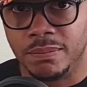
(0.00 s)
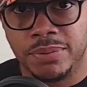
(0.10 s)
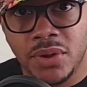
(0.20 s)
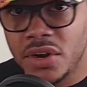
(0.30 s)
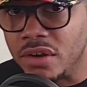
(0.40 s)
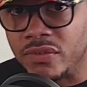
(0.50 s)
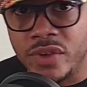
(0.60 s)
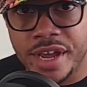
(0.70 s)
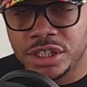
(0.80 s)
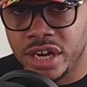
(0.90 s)
Plenty of
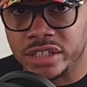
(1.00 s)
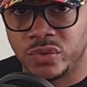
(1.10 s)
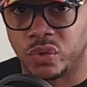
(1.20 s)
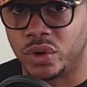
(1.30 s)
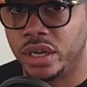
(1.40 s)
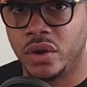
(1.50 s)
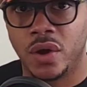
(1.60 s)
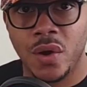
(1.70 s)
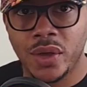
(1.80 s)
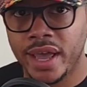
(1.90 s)
Fish that's free, or
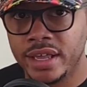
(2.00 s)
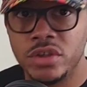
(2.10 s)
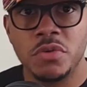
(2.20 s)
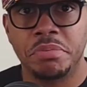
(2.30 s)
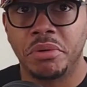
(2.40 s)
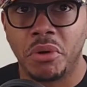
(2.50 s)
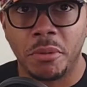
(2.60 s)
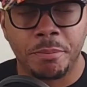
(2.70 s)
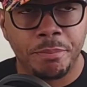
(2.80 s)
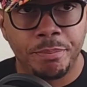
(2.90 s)
OkCupid,
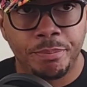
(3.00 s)
or